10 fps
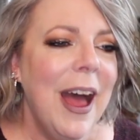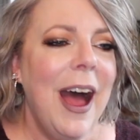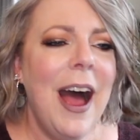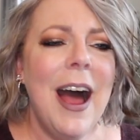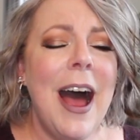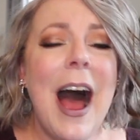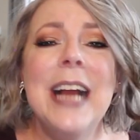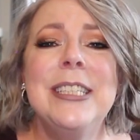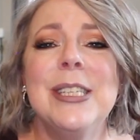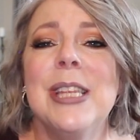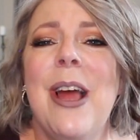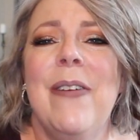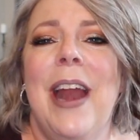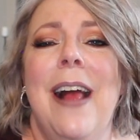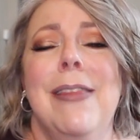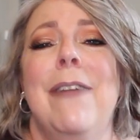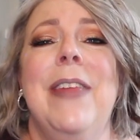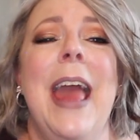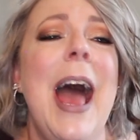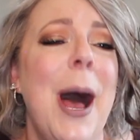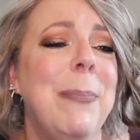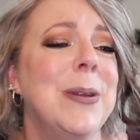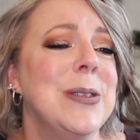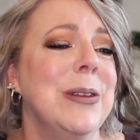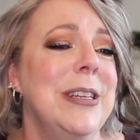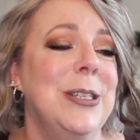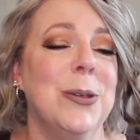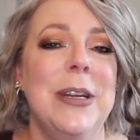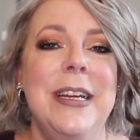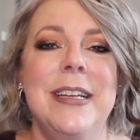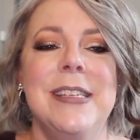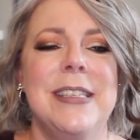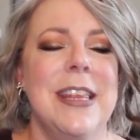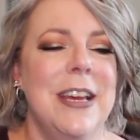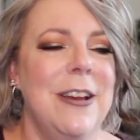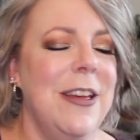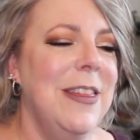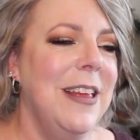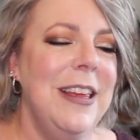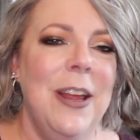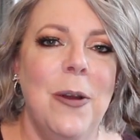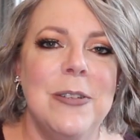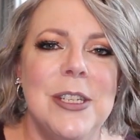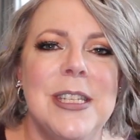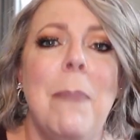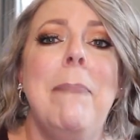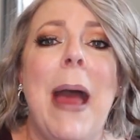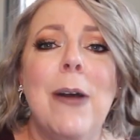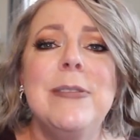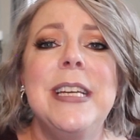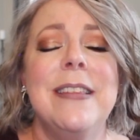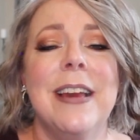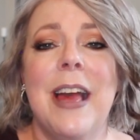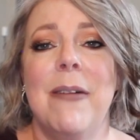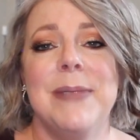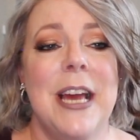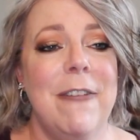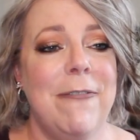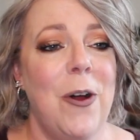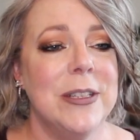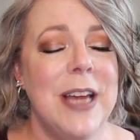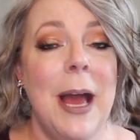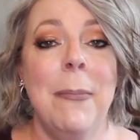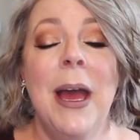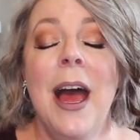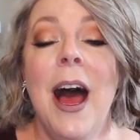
Uh, I just love it. I love the apples on the trees, the, you know, just the bounty that comes at fall time.